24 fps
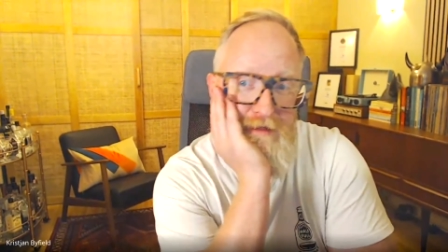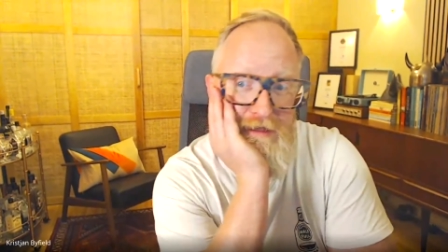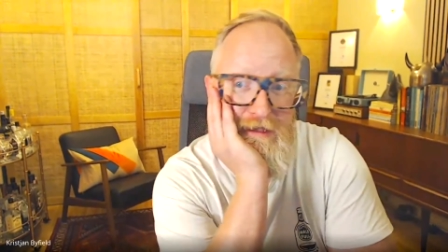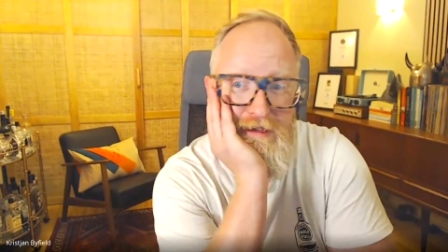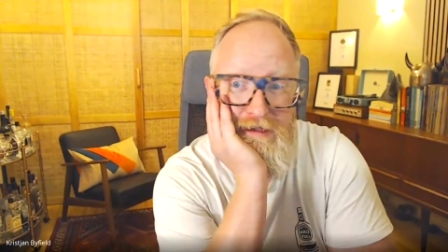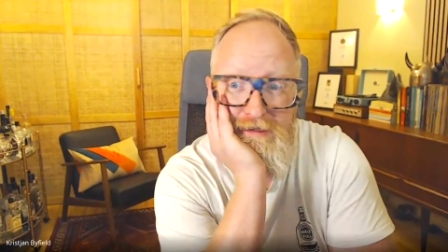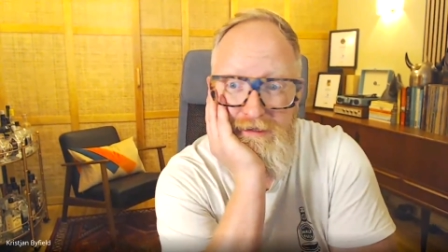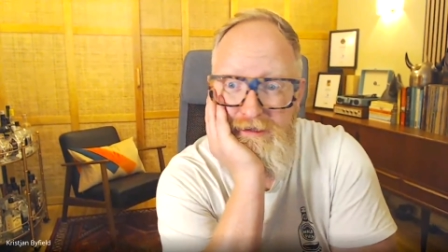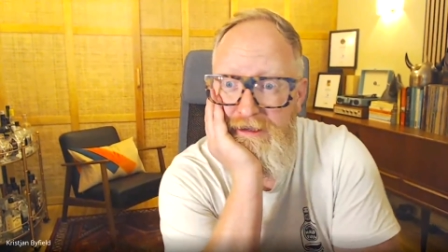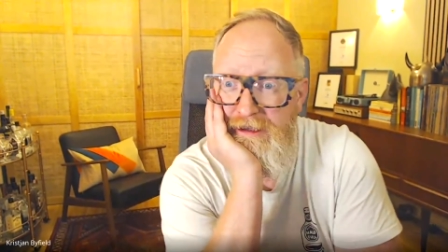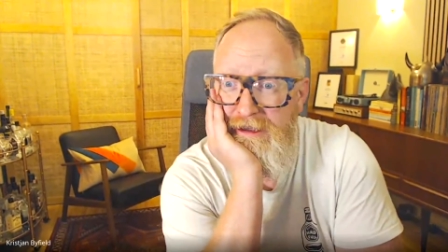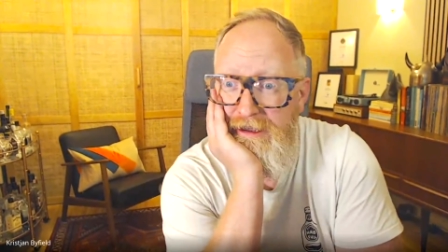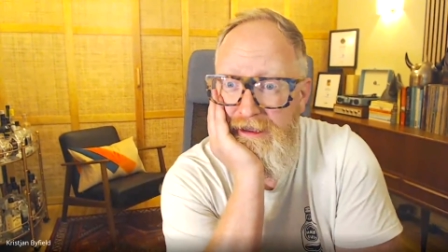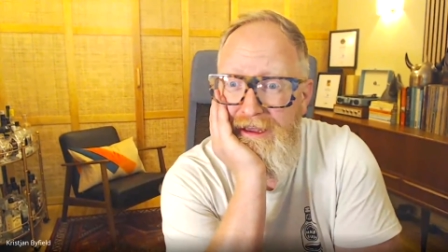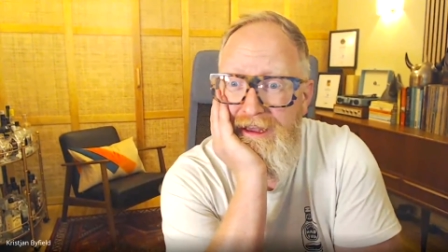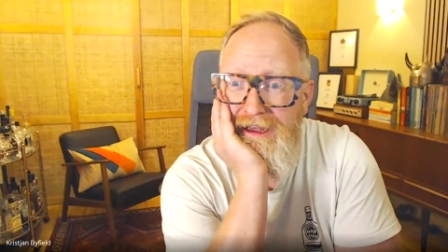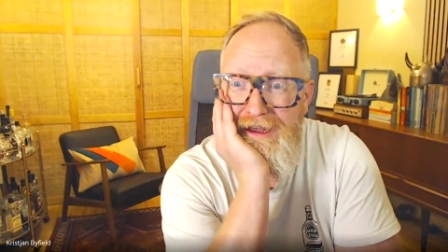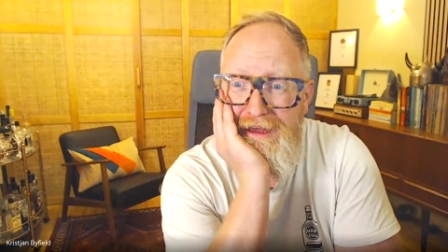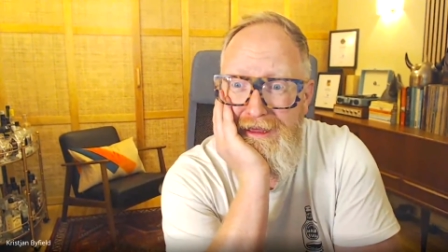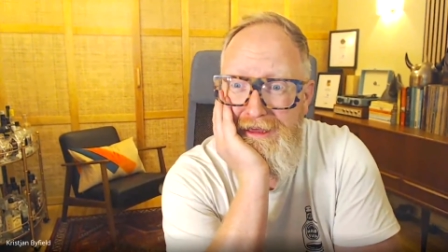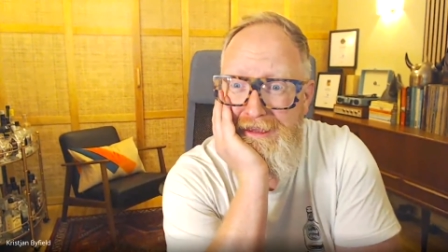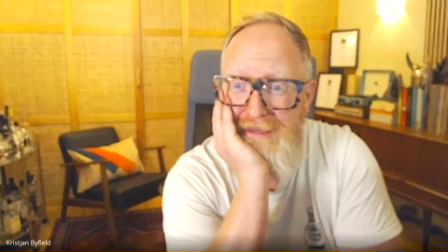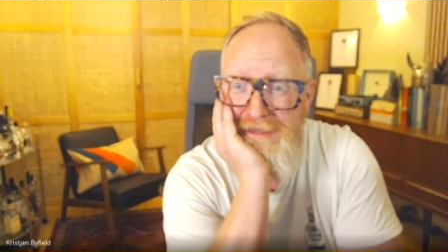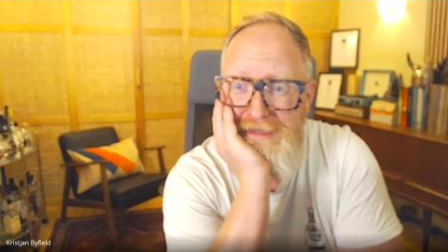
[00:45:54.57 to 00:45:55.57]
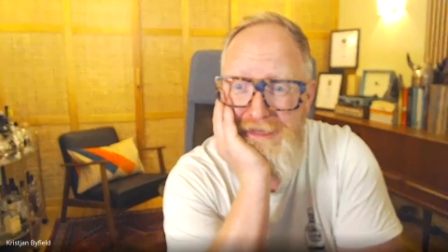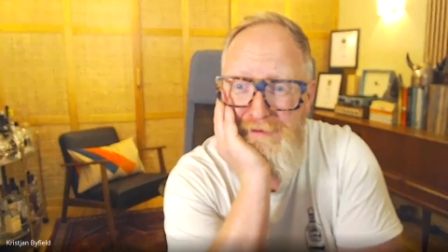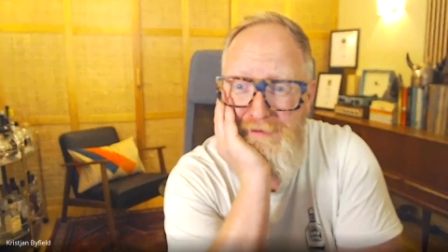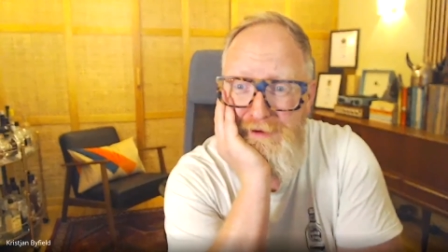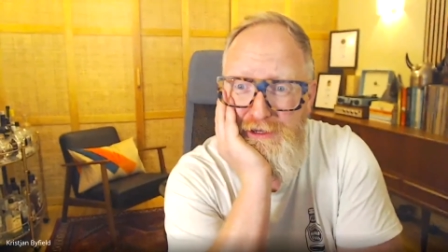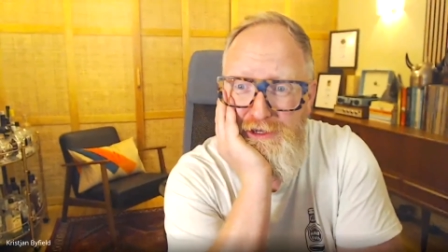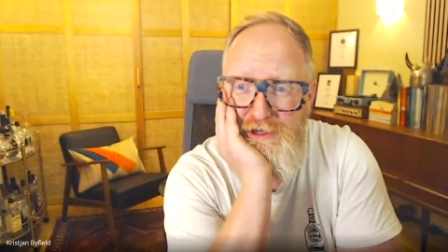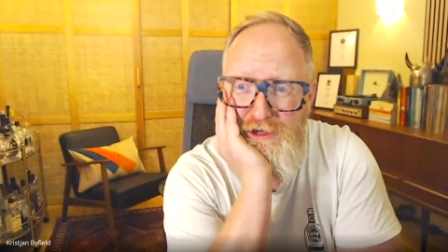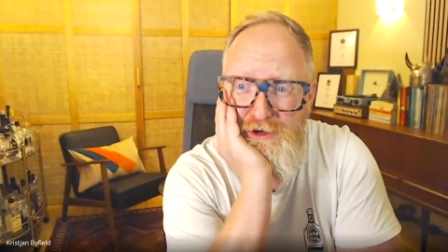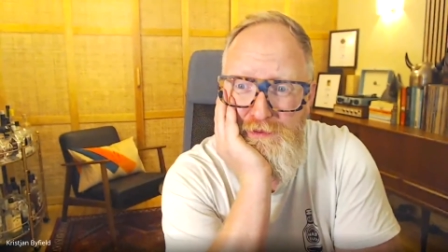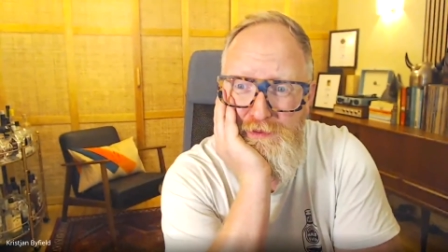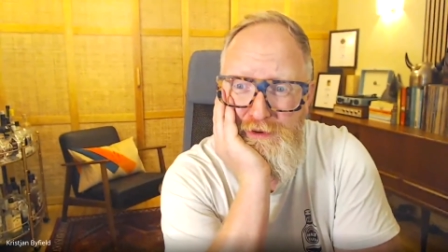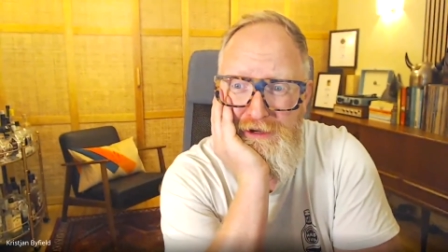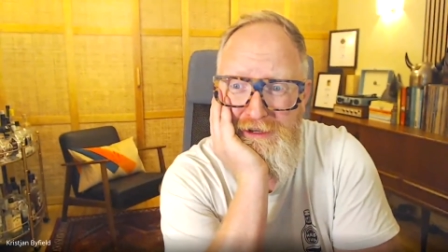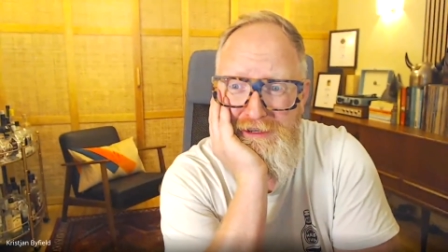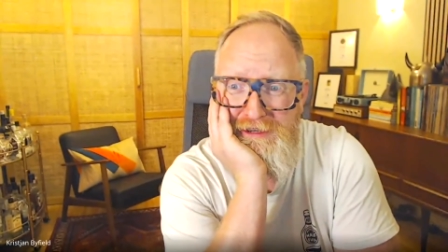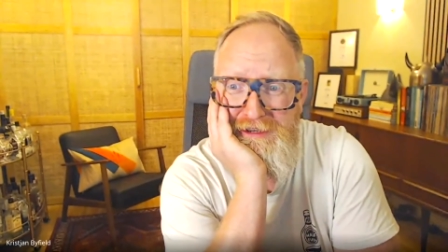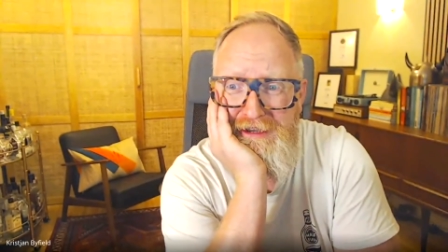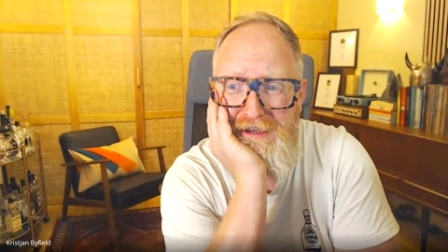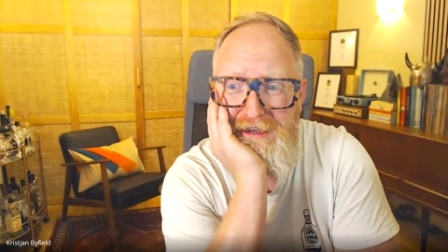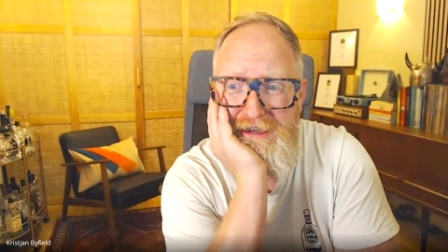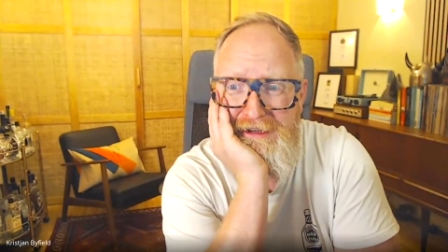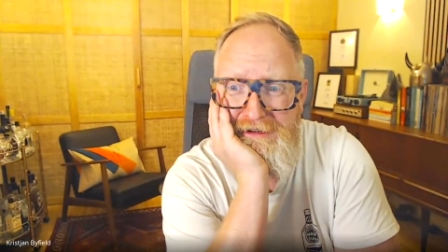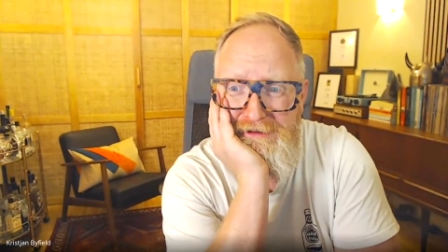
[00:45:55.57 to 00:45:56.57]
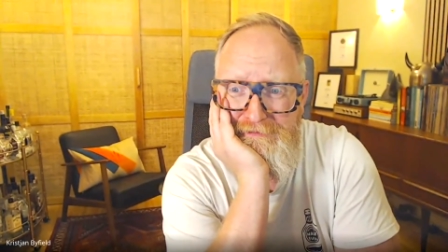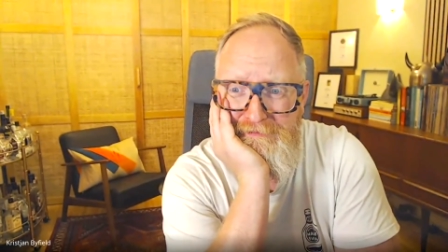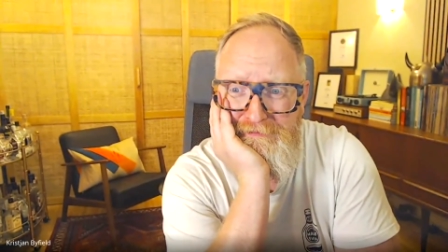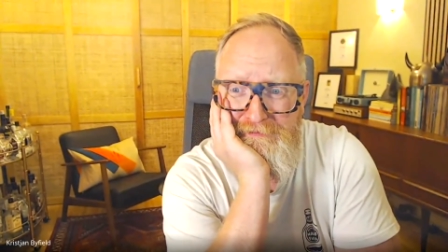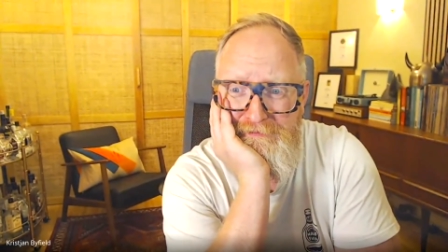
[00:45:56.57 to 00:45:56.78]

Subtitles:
I think it's going to be super exciting.